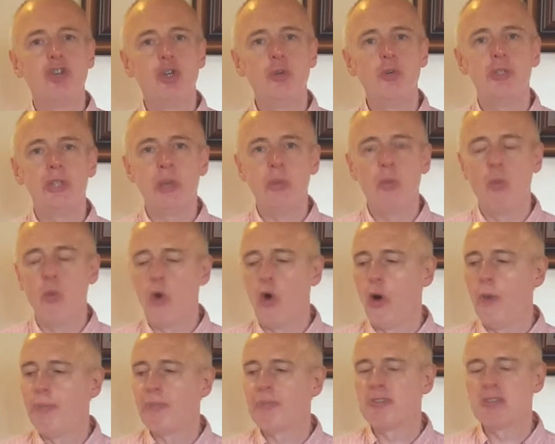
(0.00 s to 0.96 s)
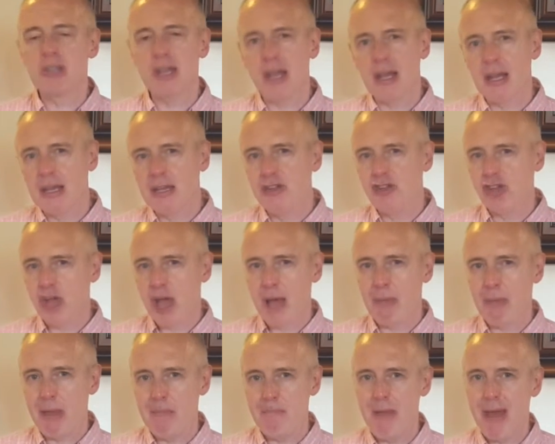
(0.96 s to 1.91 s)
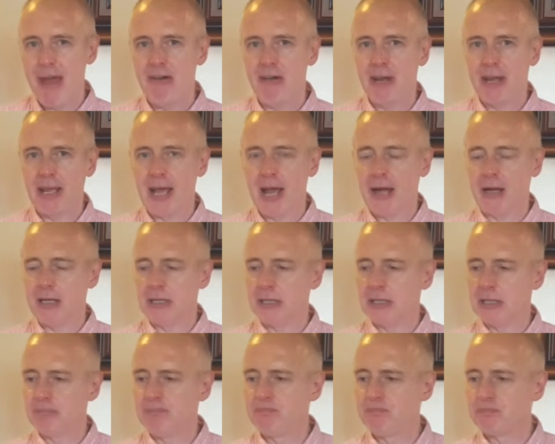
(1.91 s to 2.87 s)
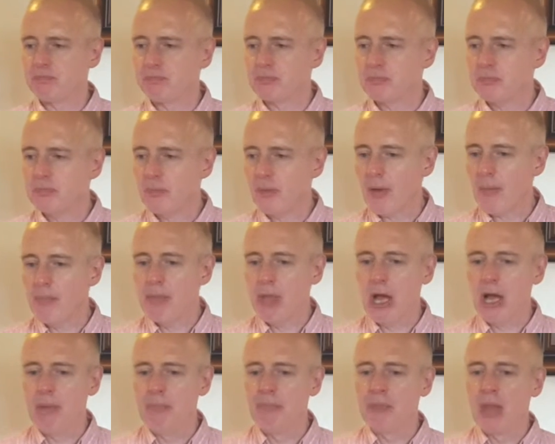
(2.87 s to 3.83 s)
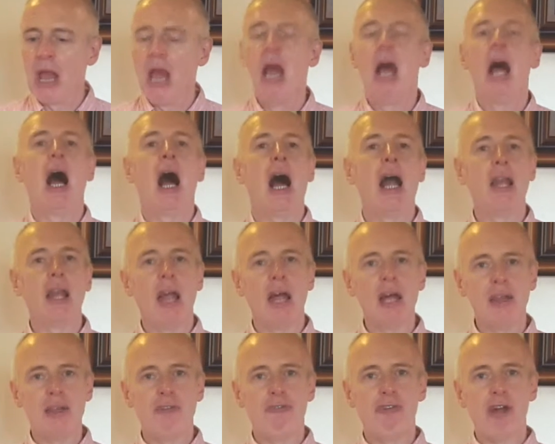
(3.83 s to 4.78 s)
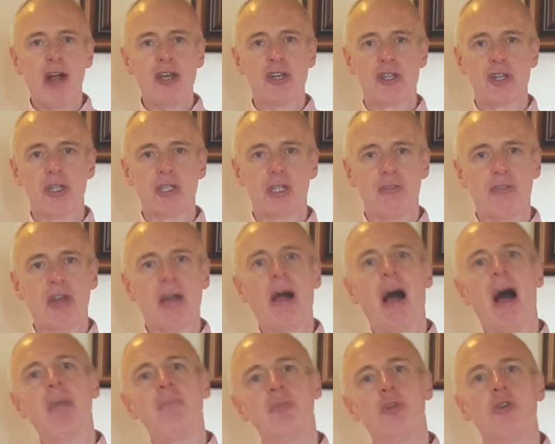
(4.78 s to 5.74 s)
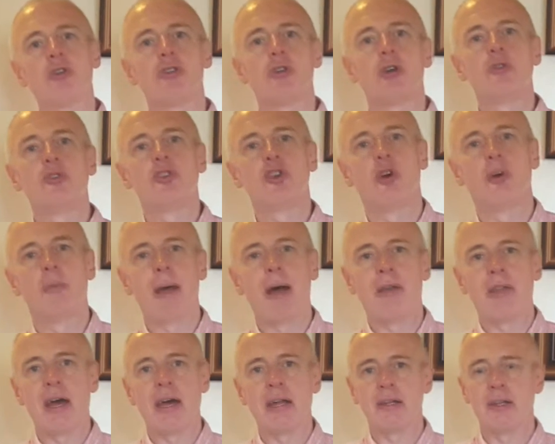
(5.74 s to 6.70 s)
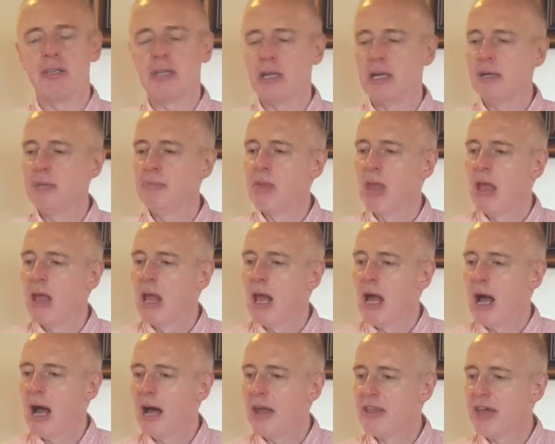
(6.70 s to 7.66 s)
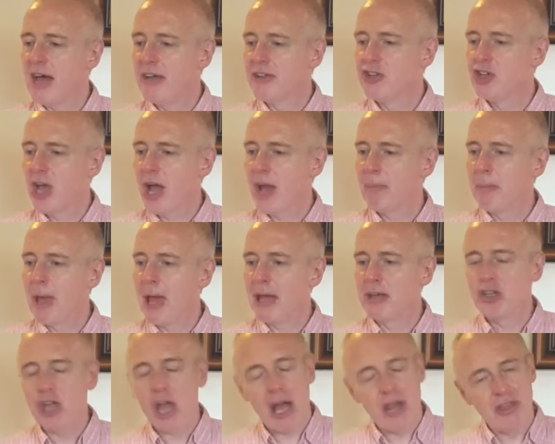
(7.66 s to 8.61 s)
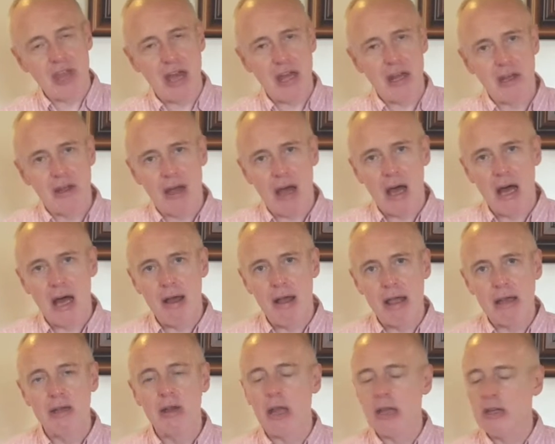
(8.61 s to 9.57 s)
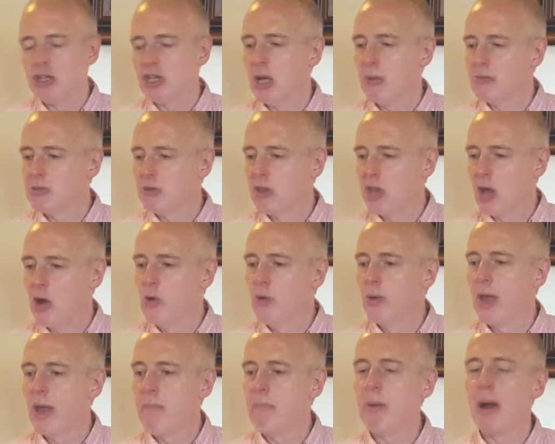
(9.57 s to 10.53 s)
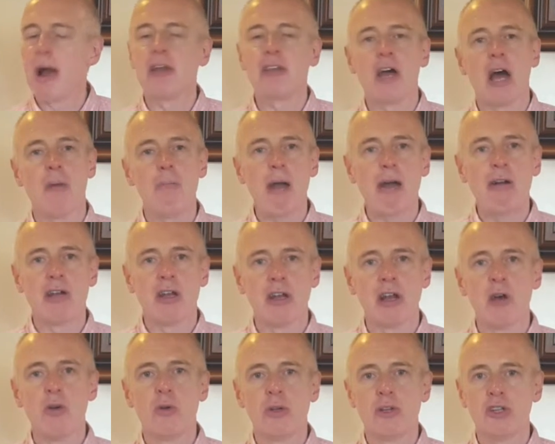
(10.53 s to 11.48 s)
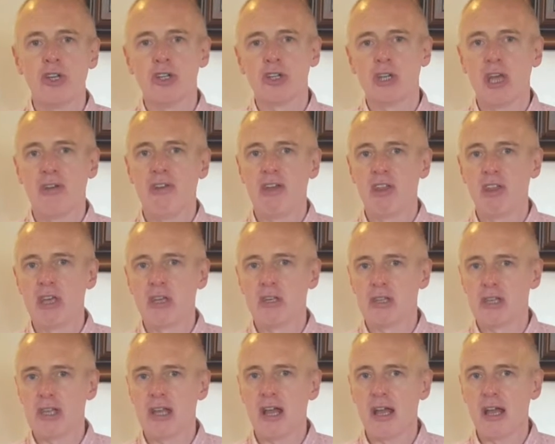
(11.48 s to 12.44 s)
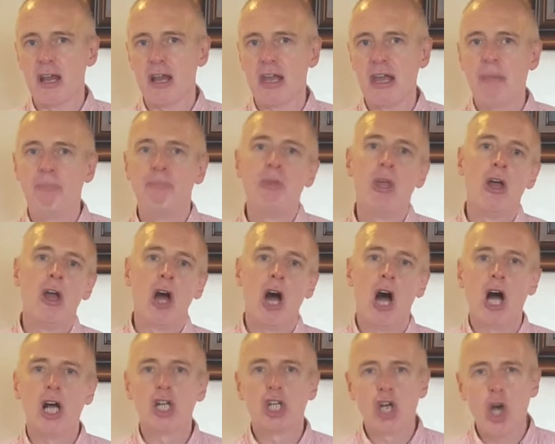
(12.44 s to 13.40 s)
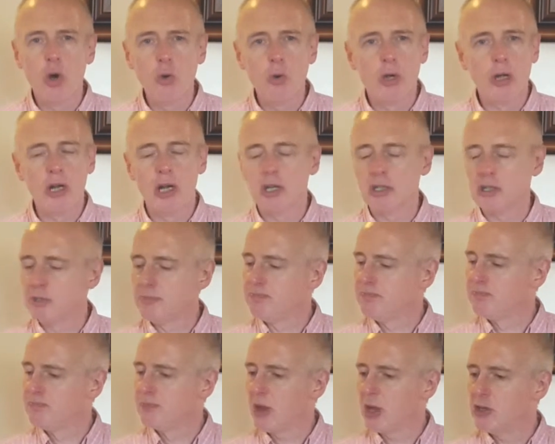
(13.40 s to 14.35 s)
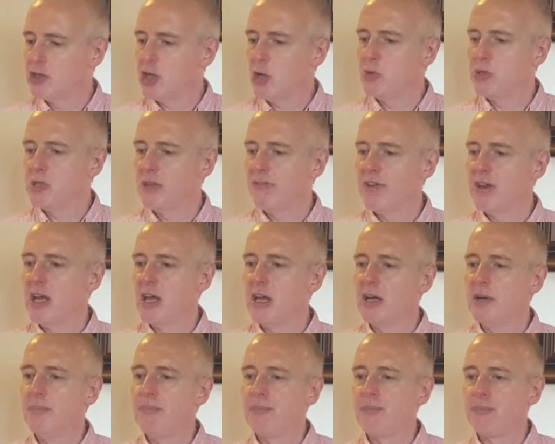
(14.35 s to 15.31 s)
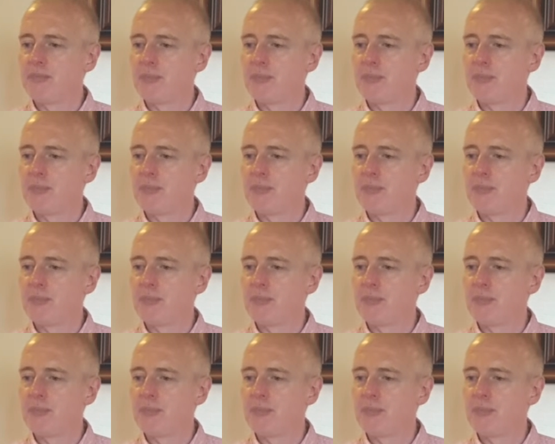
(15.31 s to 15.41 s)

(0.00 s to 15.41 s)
juicy, warm, slightly jammy berry character. Um, I like the freshness of it. I'm not so sure about that uh, uh, that jammy edge. And then uh, in, in terms of the oak impact, that American oak is just giving this slightly uh, coconut, toasty vanilla